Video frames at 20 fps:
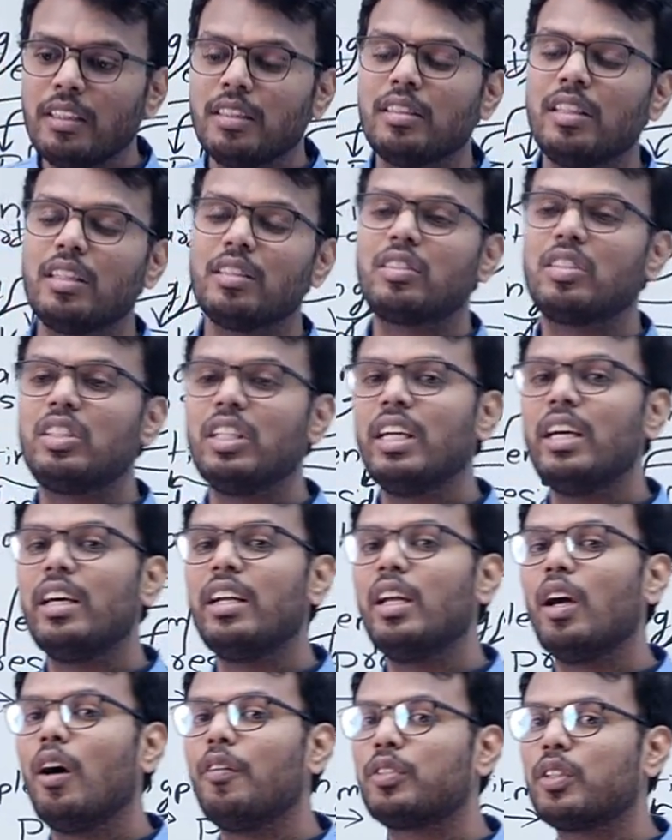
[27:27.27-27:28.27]
This
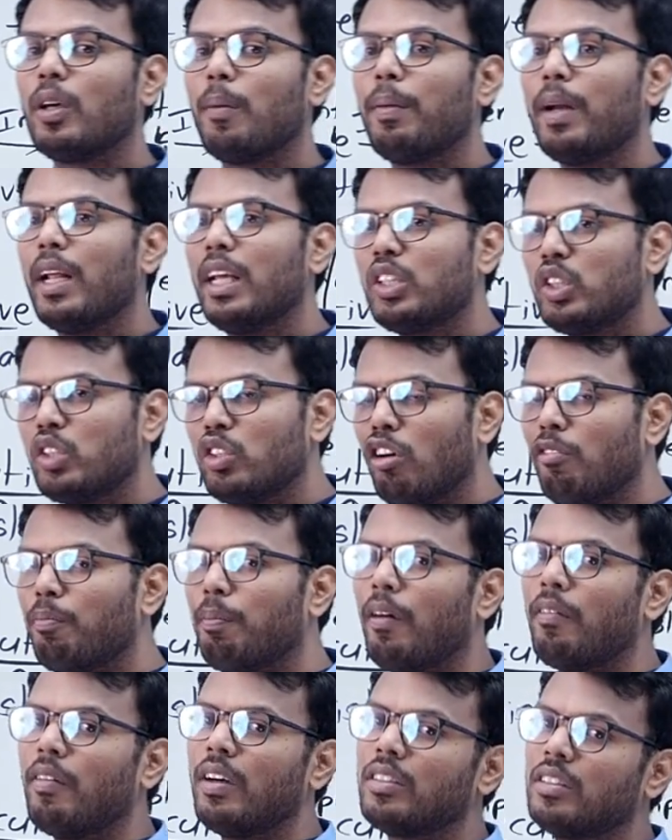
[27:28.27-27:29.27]
theory of separation of
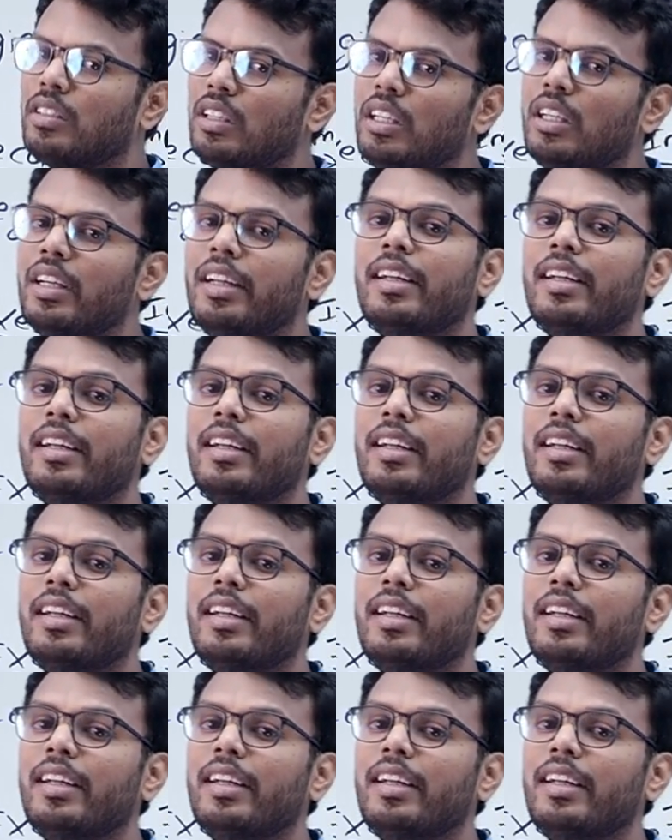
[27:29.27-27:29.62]
powers